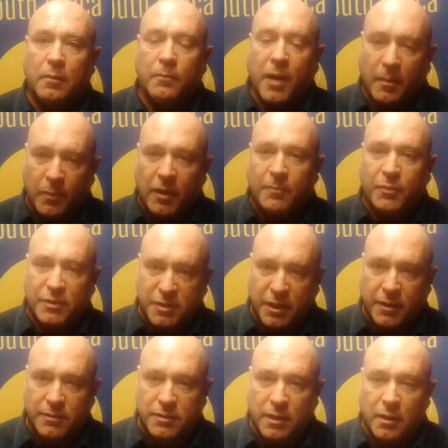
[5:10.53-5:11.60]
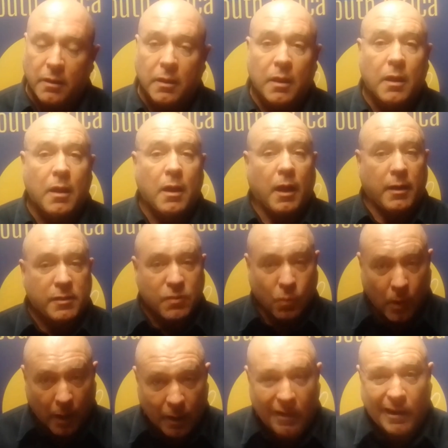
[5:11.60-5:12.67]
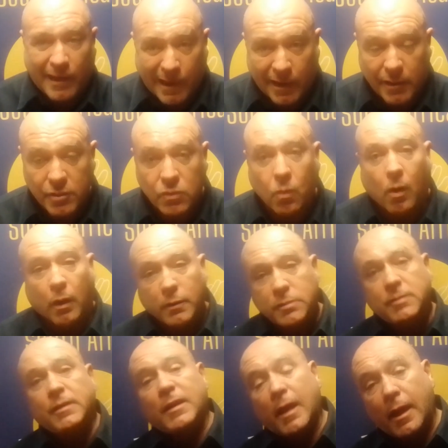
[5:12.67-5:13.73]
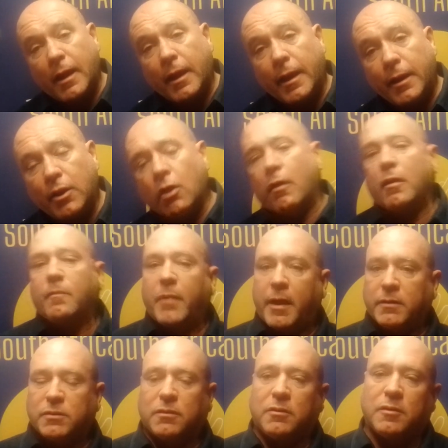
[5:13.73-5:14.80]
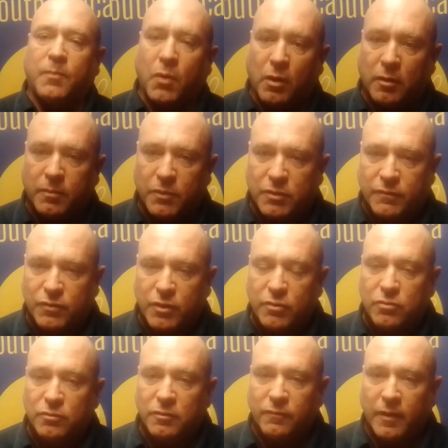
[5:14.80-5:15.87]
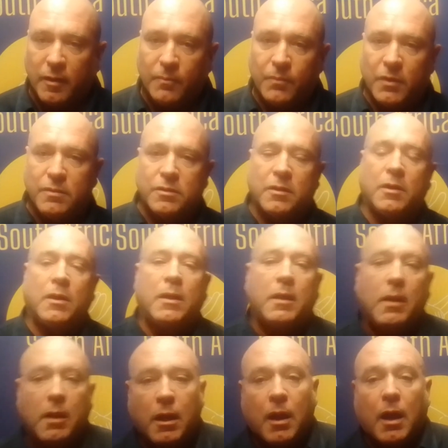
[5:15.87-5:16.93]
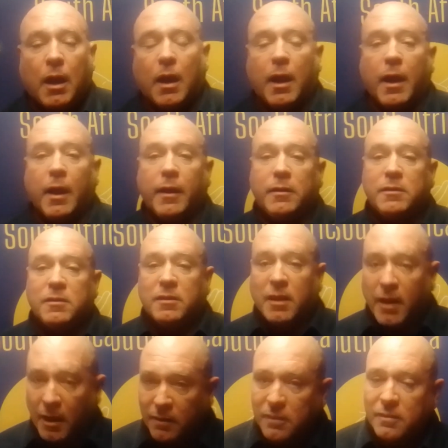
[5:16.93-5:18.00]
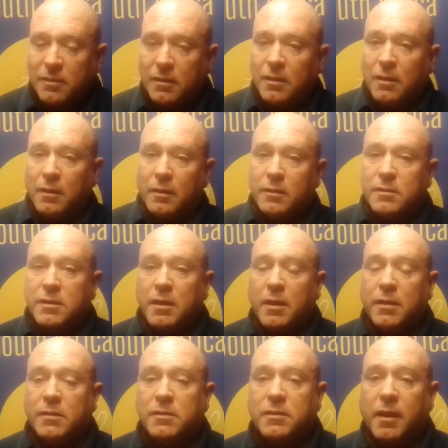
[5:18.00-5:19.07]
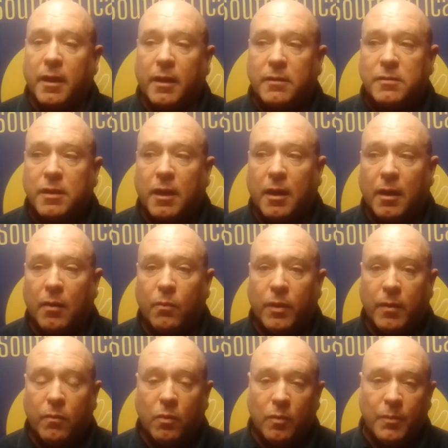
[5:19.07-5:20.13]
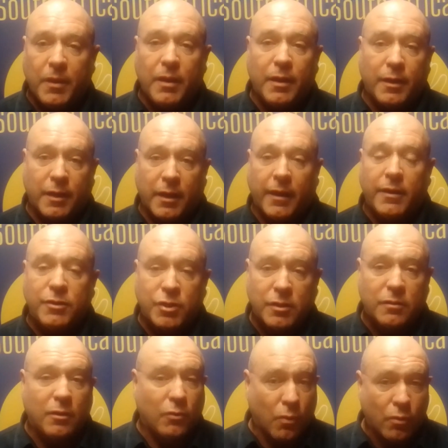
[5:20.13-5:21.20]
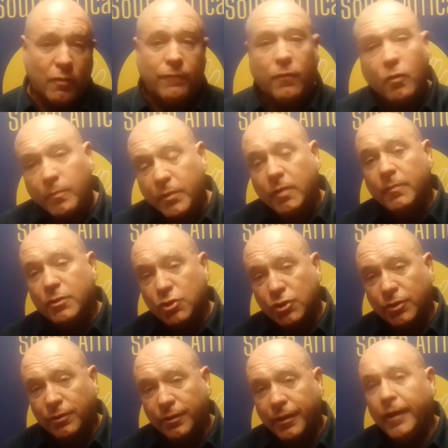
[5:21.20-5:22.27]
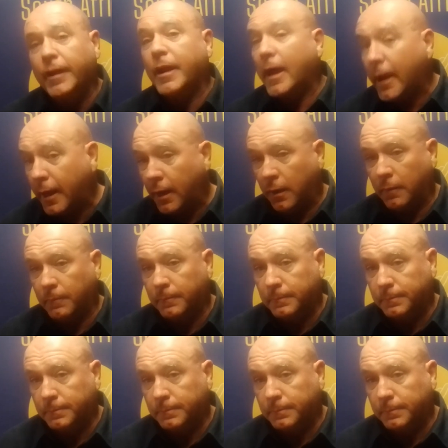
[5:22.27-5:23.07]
Public Protector, as well as, once again, going back to the Department of Social Development. And the other thing is that we will be engaging the Law Reform Commission again.